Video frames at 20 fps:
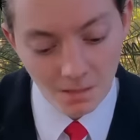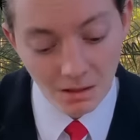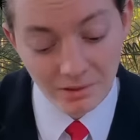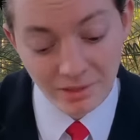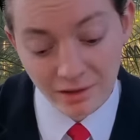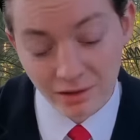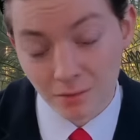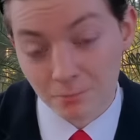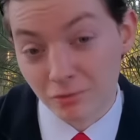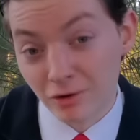I
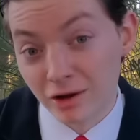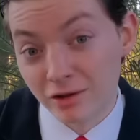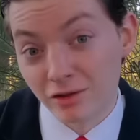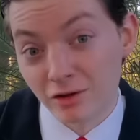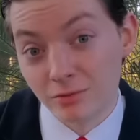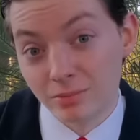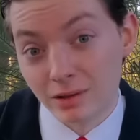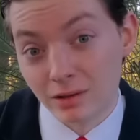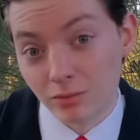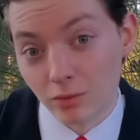think the price
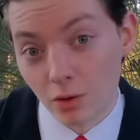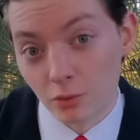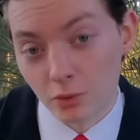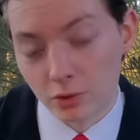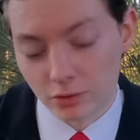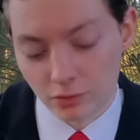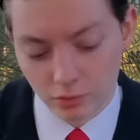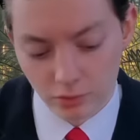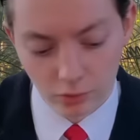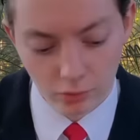could be
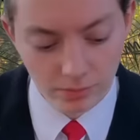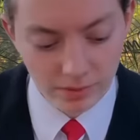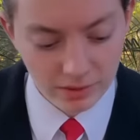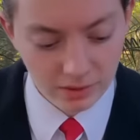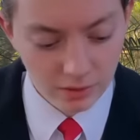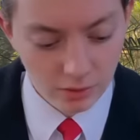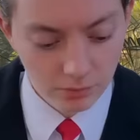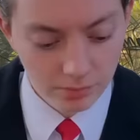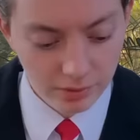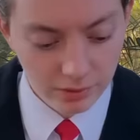lowered a little
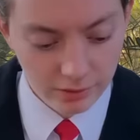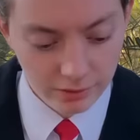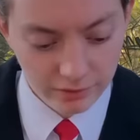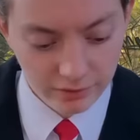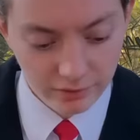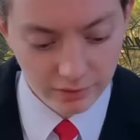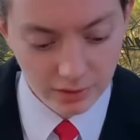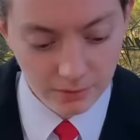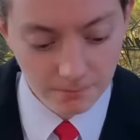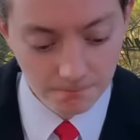bit, though,
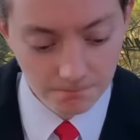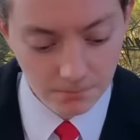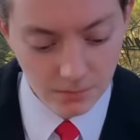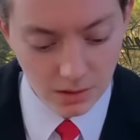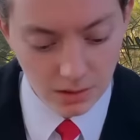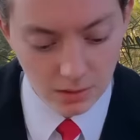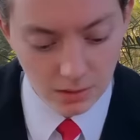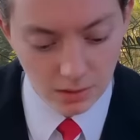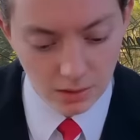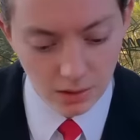personally.
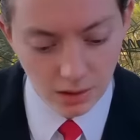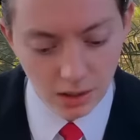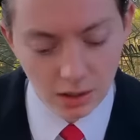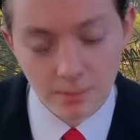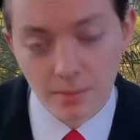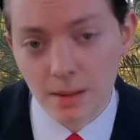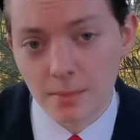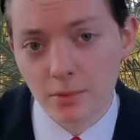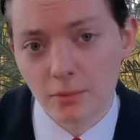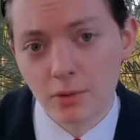And
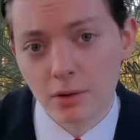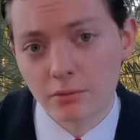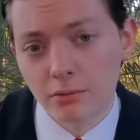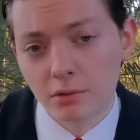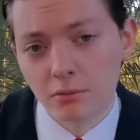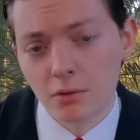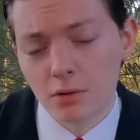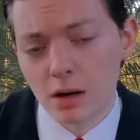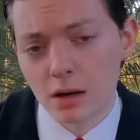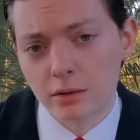you may be
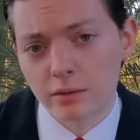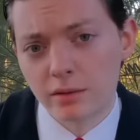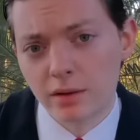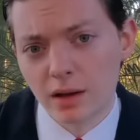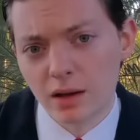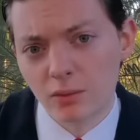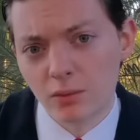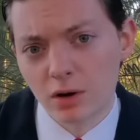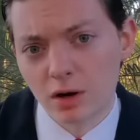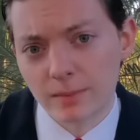wondering, well, out of
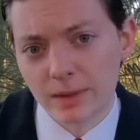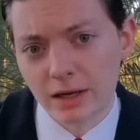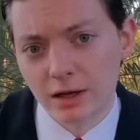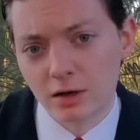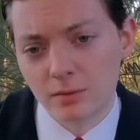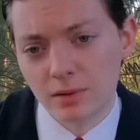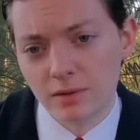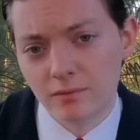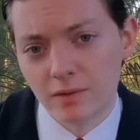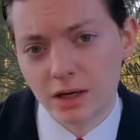10, what am I
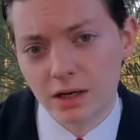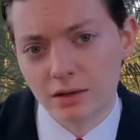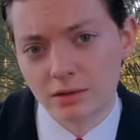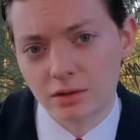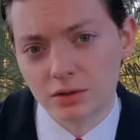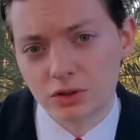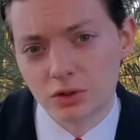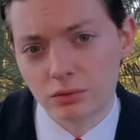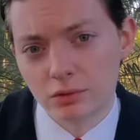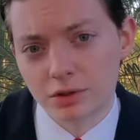going to be rating
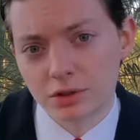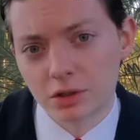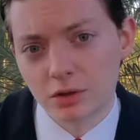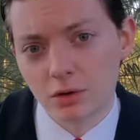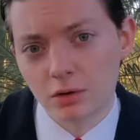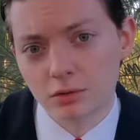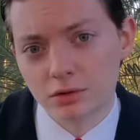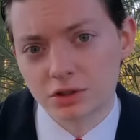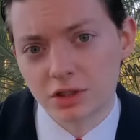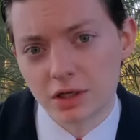the Georgia
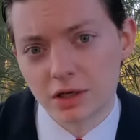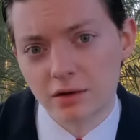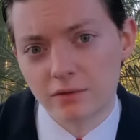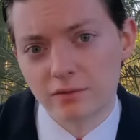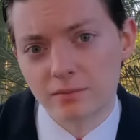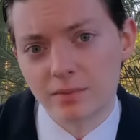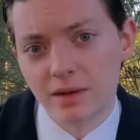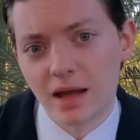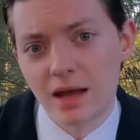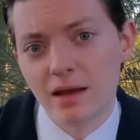Gold Chicken
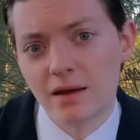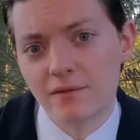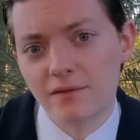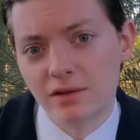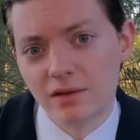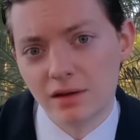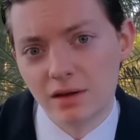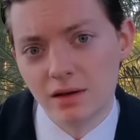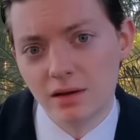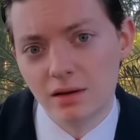from
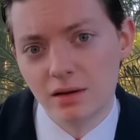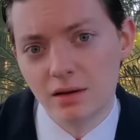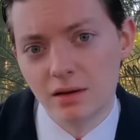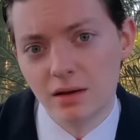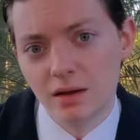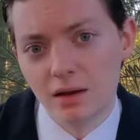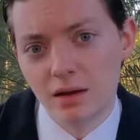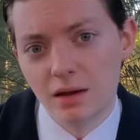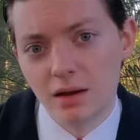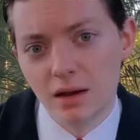KFC?
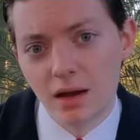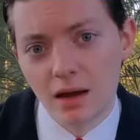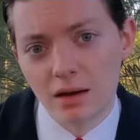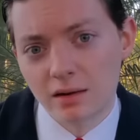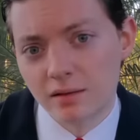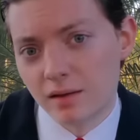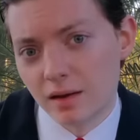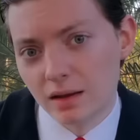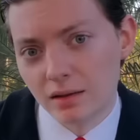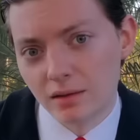
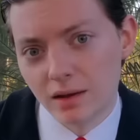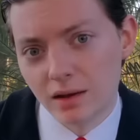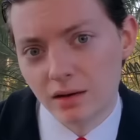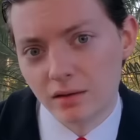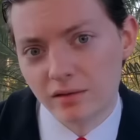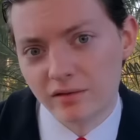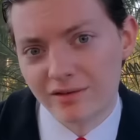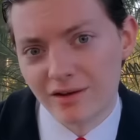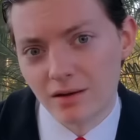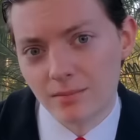Out of 10,
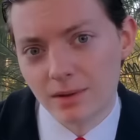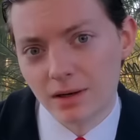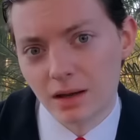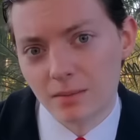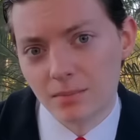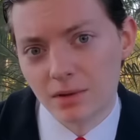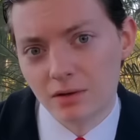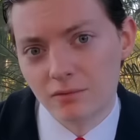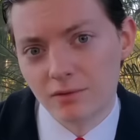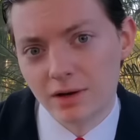ladies and gentlemen,
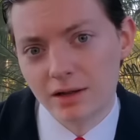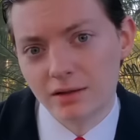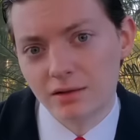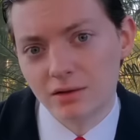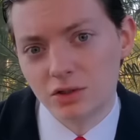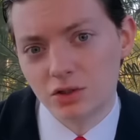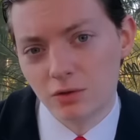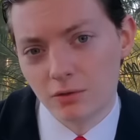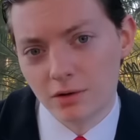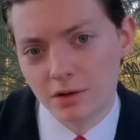I'm going to rate
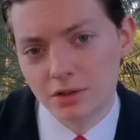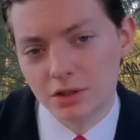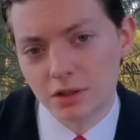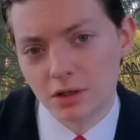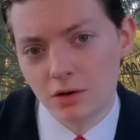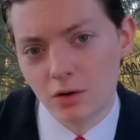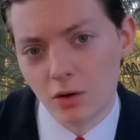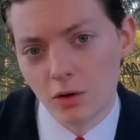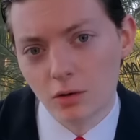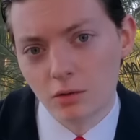the Georgia
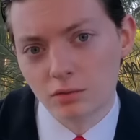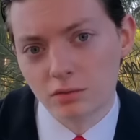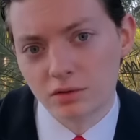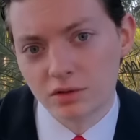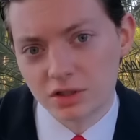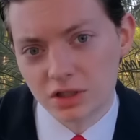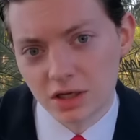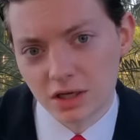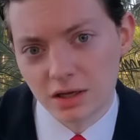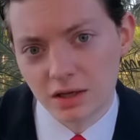Gold
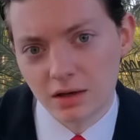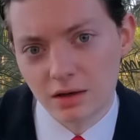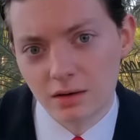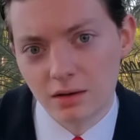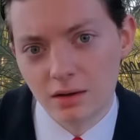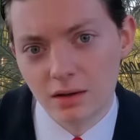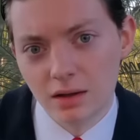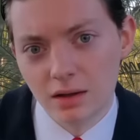Chicken.